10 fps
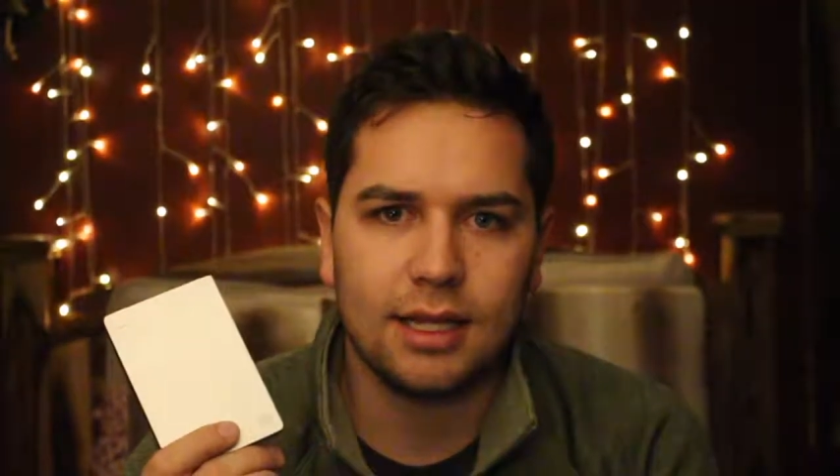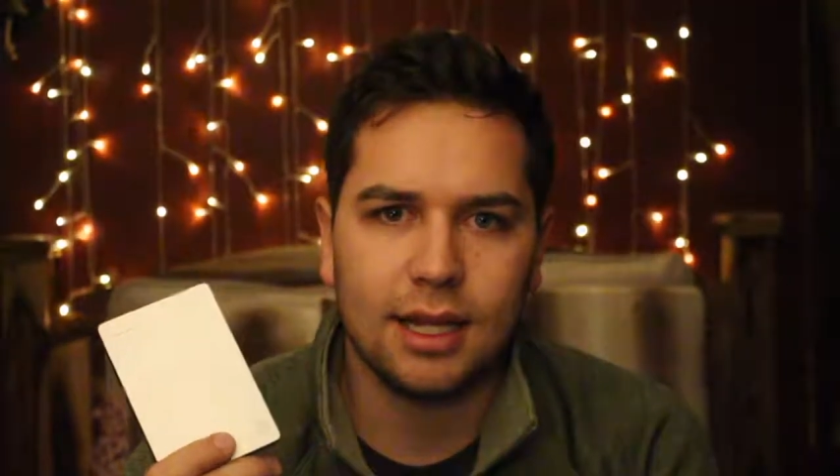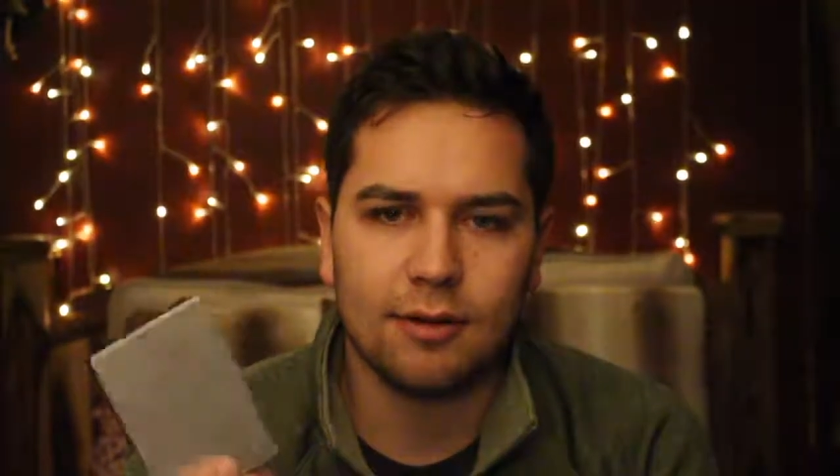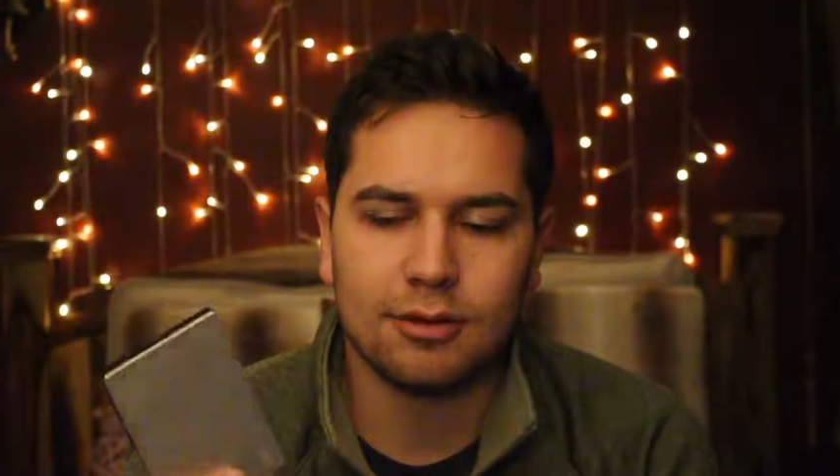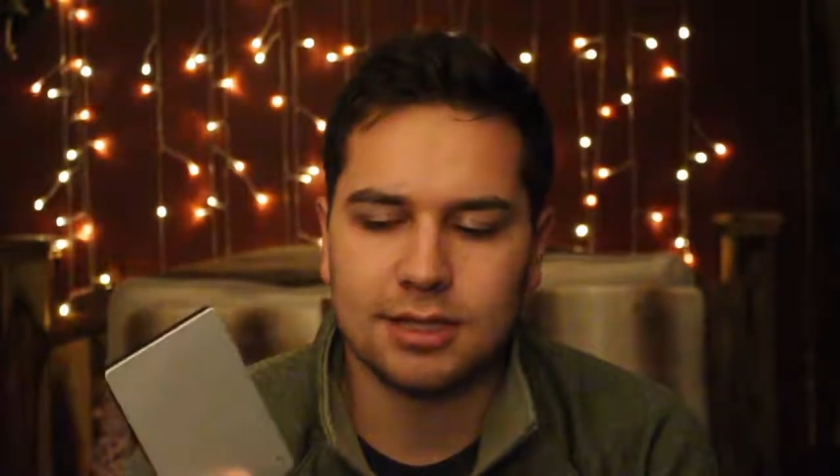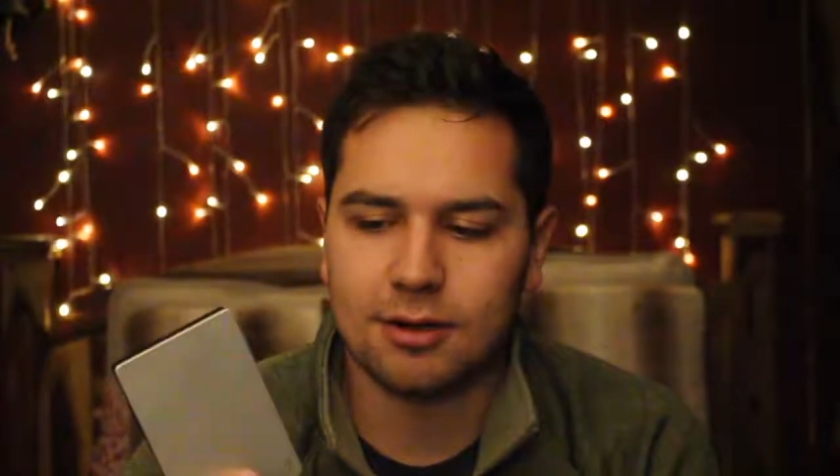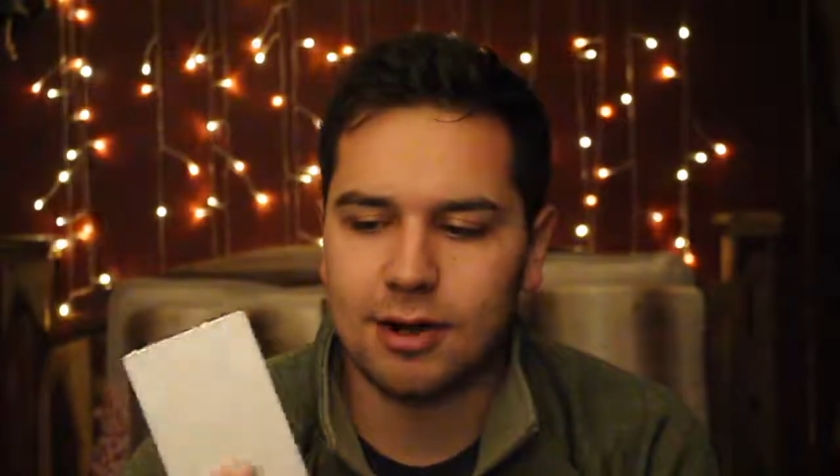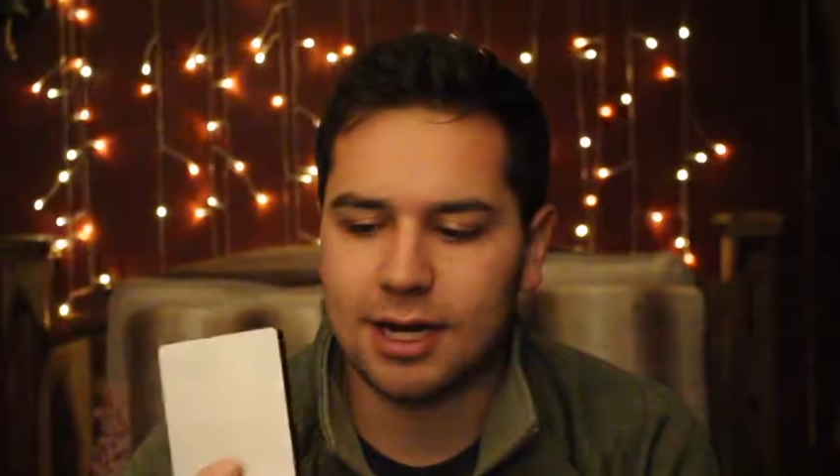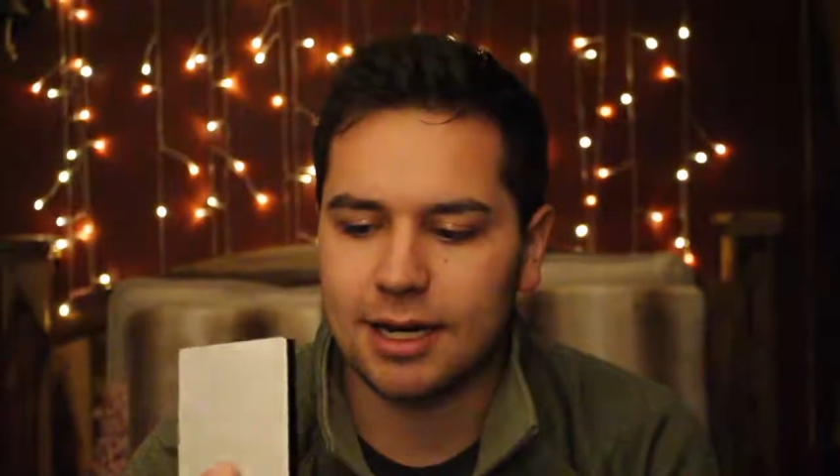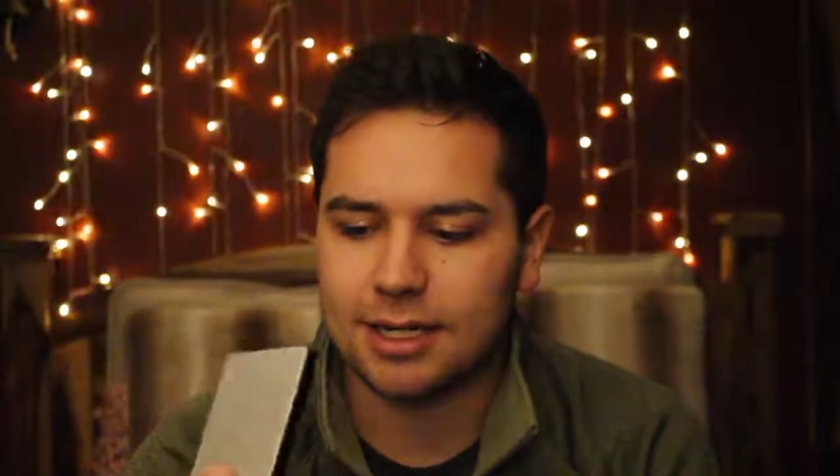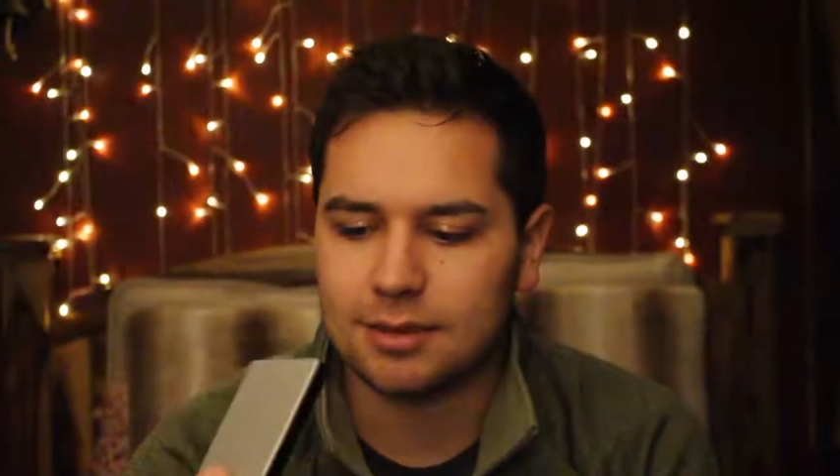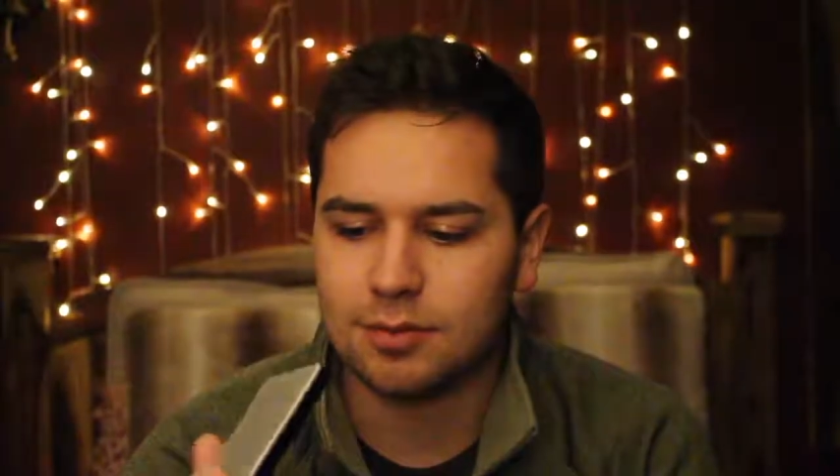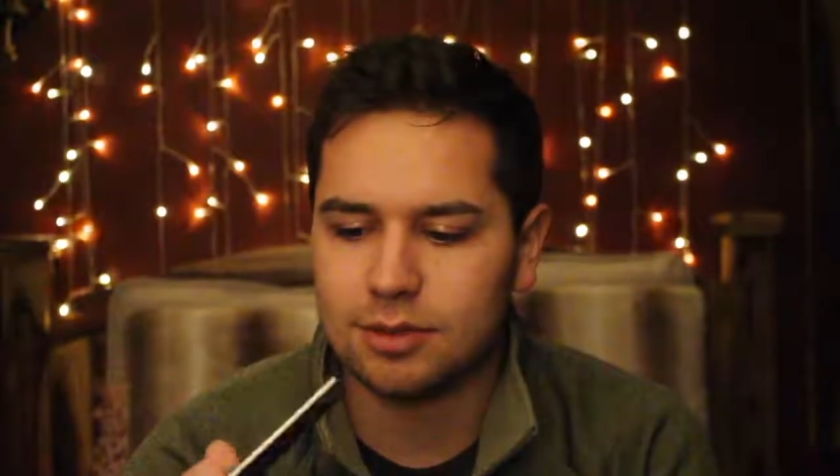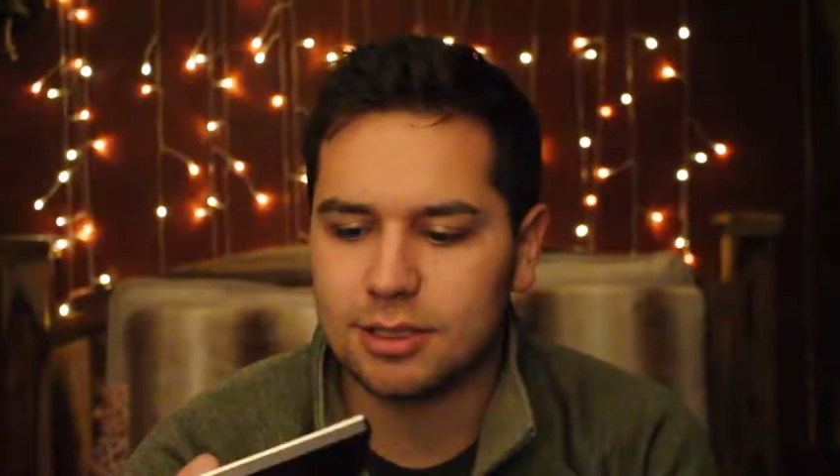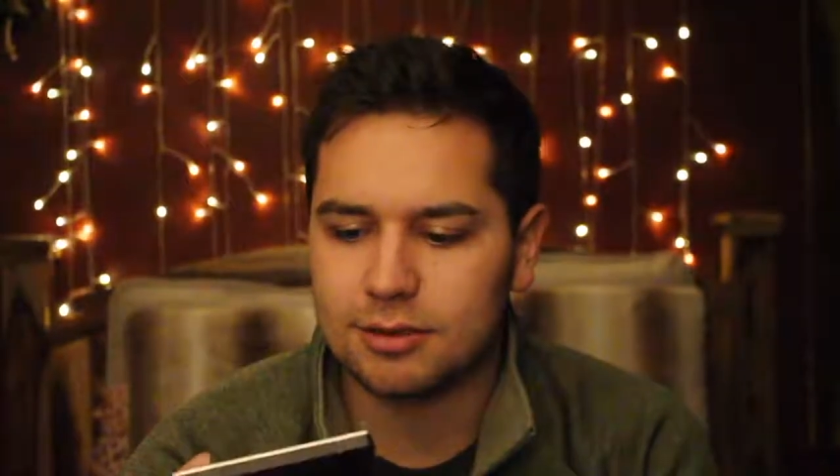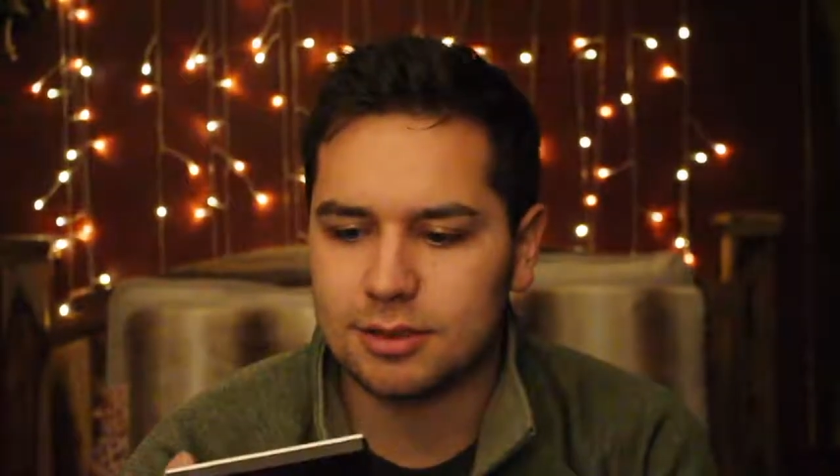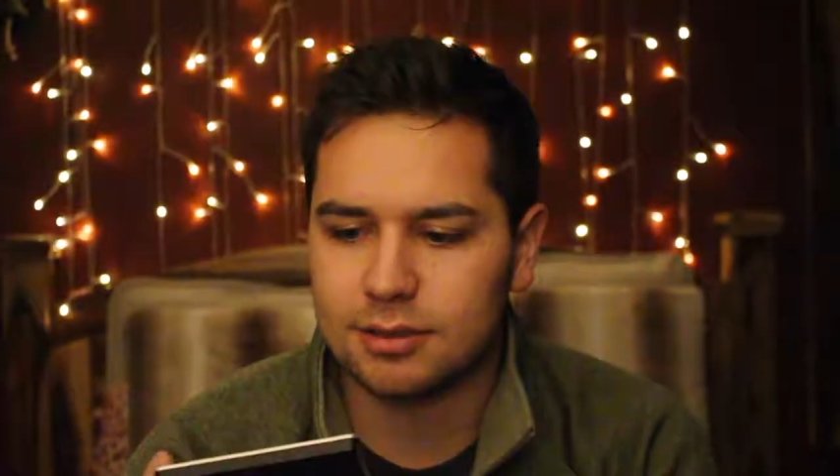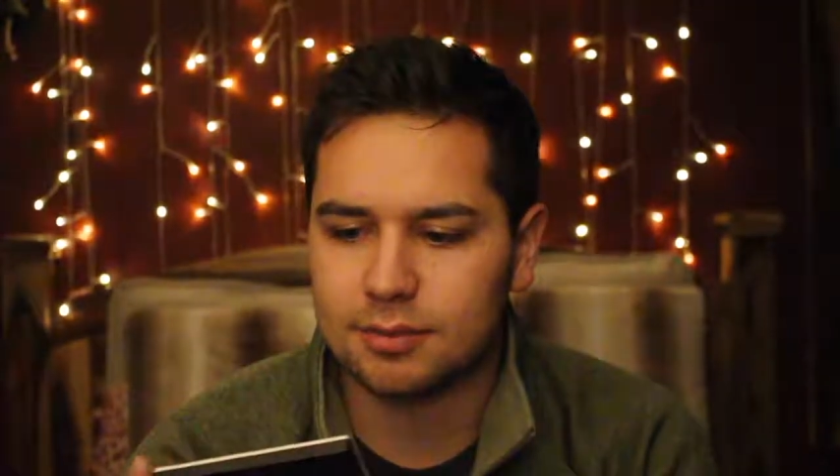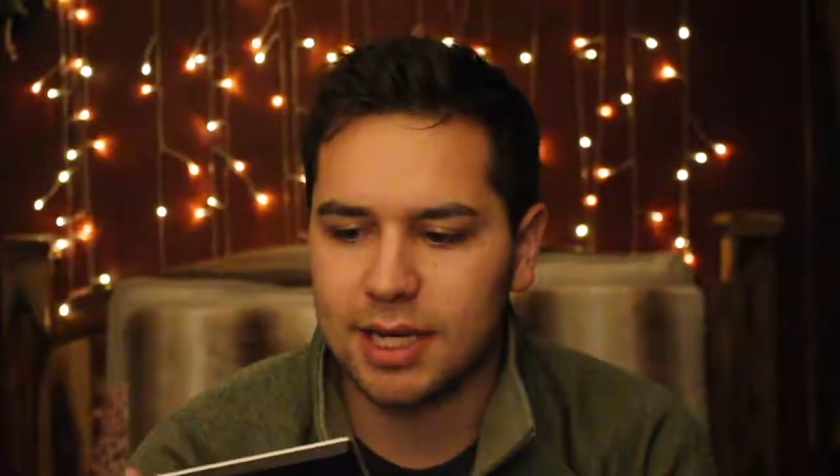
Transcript: and it was unrecognizable and it was